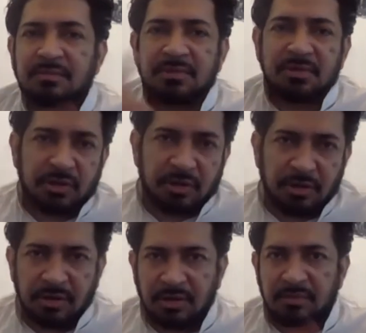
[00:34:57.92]

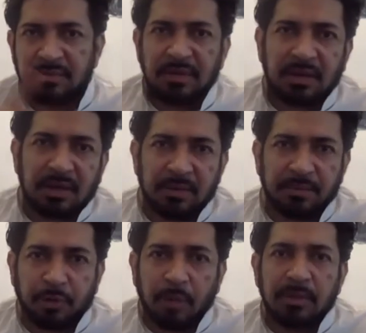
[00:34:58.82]
circular
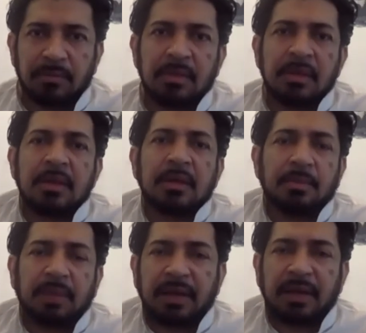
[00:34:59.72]
problem,
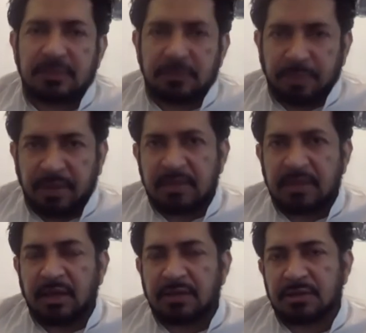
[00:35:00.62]
but I suspect
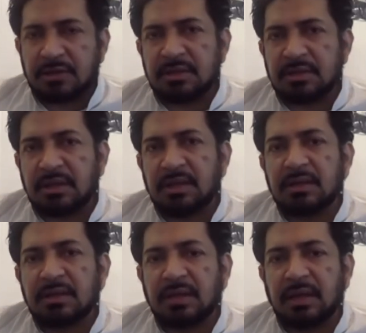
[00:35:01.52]
the answer is
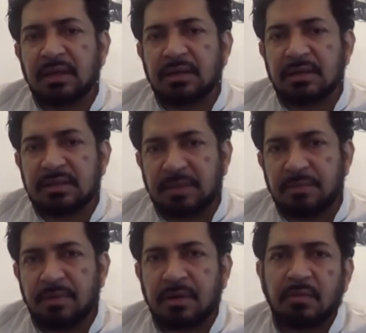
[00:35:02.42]
in
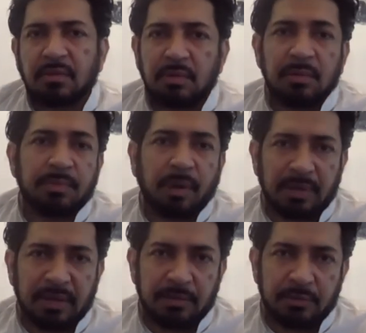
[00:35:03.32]
December, we will
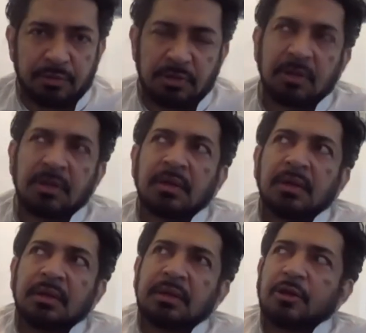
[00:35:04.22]
probably get a booster.
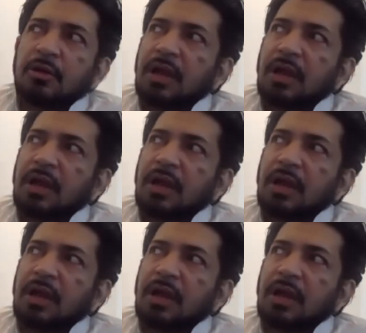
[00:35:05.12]
Now, your